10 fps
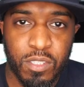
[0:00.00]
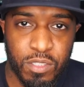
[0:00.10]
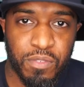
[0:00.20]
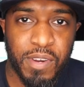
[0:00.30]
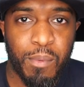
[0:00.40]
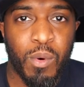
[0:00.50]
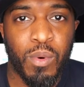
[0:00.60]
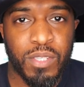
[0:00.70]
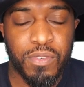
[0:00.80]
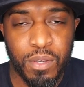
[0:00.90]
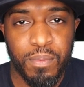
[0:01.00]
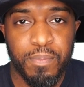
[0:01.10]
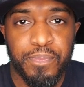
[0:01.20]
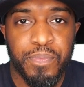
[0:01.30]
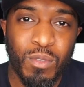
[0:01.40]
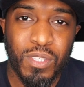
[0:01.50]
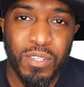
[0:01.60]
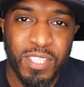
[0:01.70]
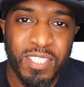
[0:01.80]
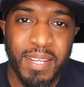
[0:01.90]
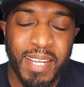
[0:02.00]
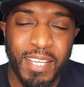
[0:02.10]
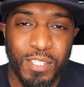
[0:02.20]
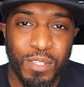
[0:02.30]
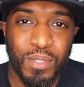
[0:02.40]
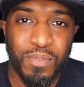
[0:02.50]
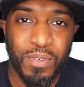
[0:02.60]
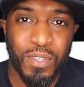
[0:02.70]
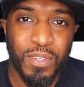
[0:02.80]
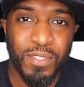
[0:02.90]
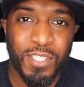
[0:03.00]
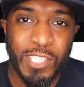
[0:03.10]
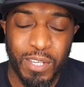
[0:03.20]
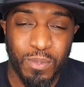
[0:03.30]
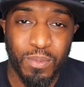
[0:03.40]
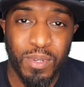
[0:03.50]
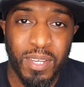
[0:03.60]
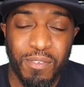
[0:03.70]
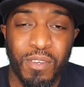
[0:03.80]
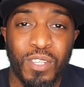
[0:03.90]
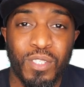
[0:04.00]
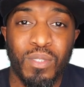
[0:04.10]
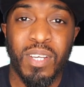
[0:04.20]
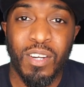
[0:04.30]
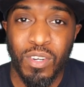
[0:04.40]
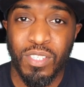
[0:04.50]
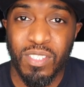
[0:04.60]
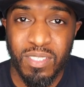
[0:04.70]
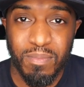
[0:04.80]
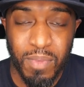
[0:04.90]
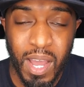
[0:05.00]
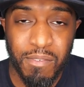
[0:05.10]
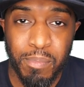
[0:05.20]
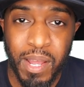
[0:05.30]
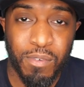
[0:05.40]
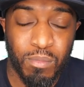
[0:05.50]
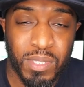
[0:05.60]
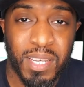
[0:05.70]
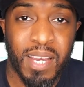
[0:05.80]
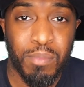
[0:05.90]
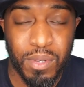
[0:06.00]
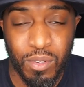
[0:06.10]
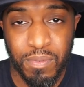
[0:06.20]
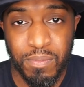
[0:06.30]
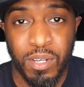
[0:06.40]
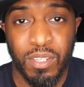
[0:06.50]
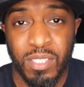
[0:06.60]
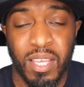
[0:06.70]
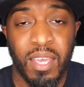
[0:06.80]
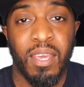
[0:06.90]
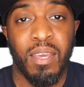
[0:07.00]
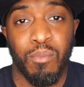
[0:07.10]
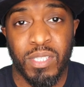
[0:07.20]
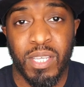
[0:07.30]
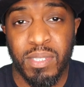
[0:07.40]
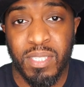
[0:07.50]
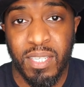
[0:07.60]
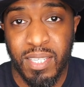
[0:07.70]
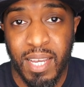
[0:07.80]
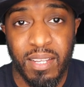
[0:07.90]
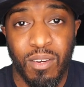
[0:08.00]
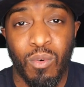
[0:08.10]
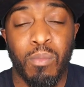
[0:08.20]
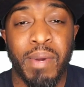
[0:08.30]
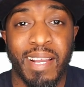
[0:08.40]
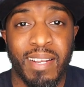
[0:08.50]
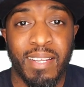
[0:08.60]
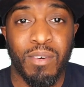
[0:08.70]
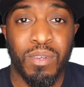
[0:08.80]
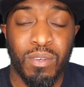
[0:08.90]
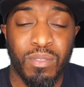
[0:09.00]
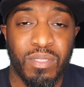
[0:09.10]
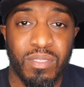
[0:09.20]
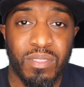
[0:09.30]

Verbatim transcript: So just find what works for you. Also the pick that you use for your channel, if you can use that across other platforms, then that would be good because when someone sees that, automatically they'll know